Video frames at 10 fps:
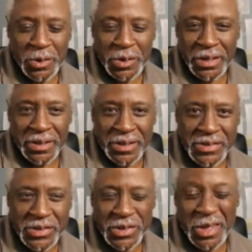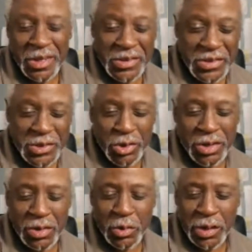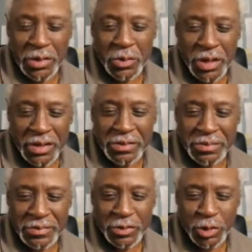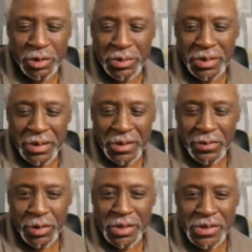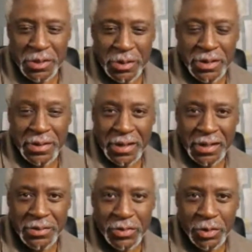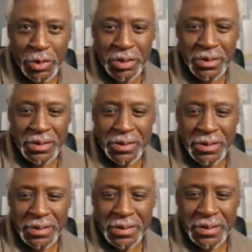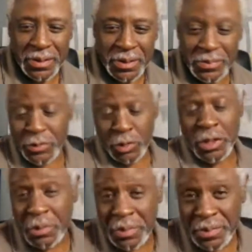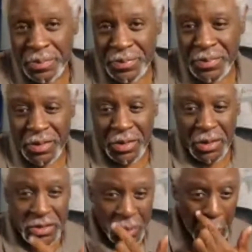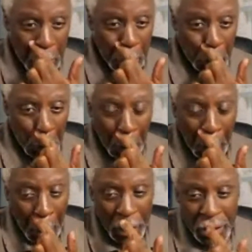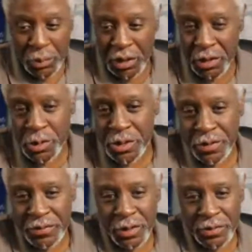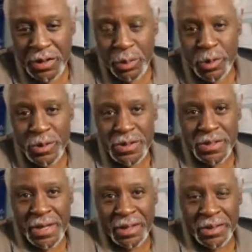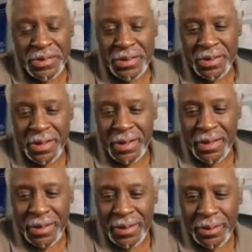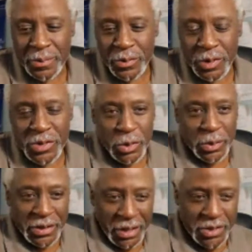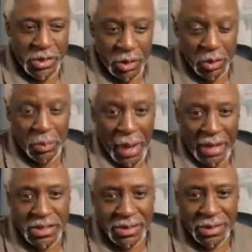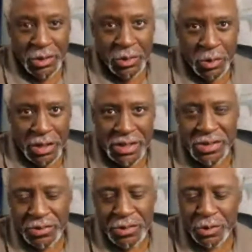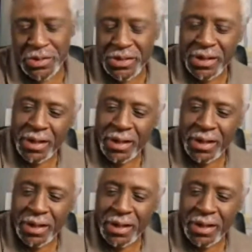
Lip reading: that's sort of a win-win for the student and for you. Someone can make use of that person's talents, assuming that it's a good match in other ways, of course.